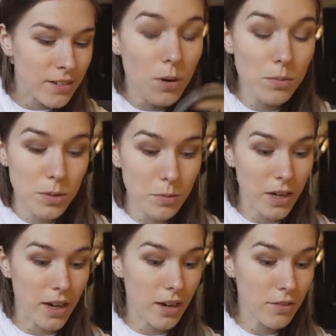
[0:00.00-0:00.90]
Props to
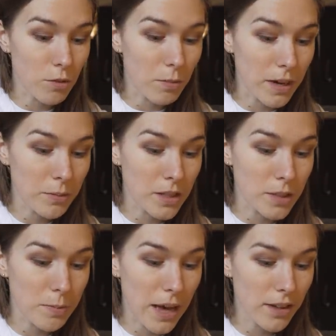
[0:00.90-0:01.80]
my aunt for buying me
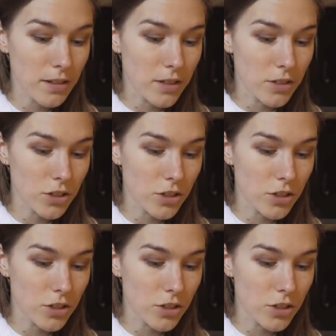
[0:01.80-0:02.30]
this palette.